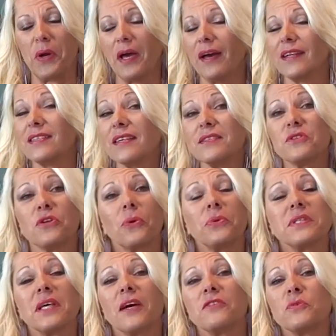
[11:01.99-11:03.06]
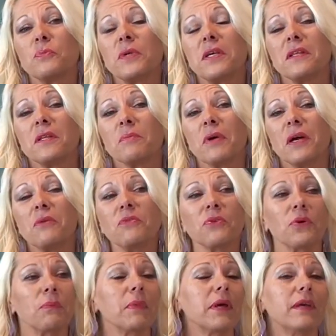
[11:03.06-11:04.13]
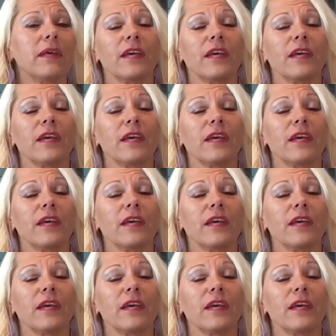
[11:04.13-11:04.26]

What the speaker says: It doesn't always have to be in the bedroom.